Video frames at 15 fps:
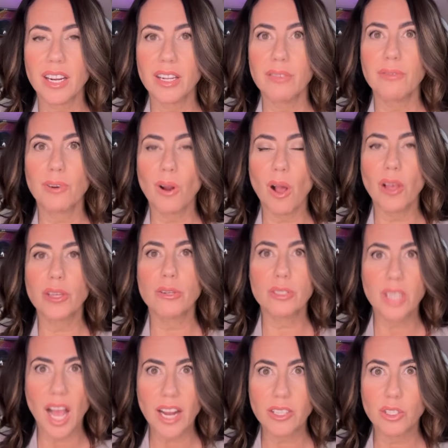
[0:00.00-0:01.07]
it for all your
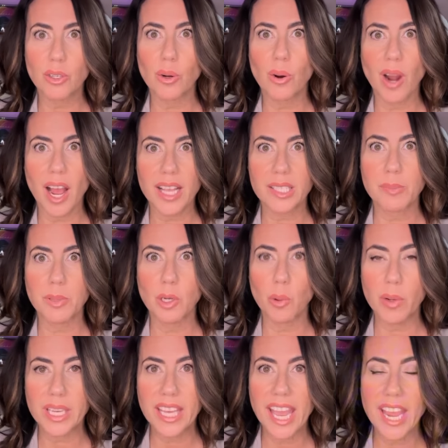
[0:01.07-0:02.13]
doctor or hospital
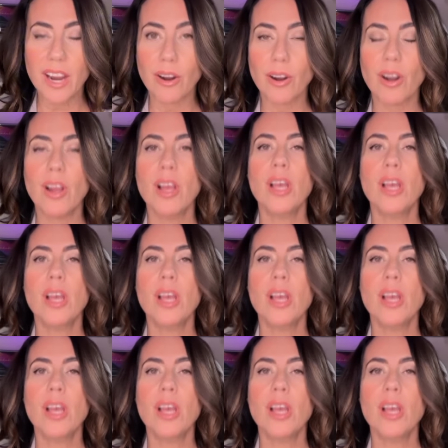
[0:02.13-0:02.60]
would care.